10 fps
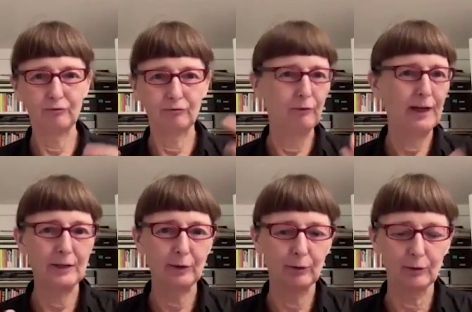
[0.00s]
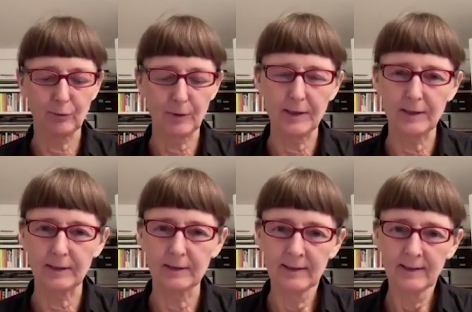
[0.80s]
retold with
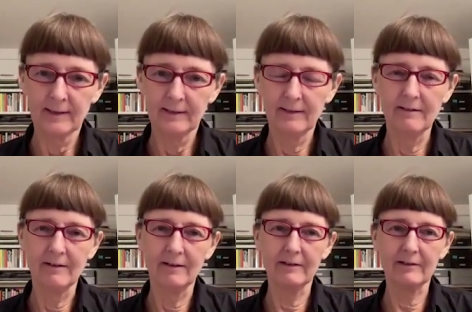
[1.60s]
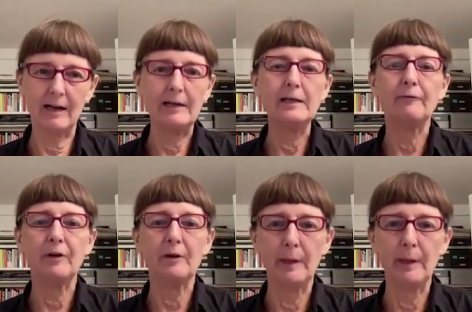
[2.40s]
a slightly different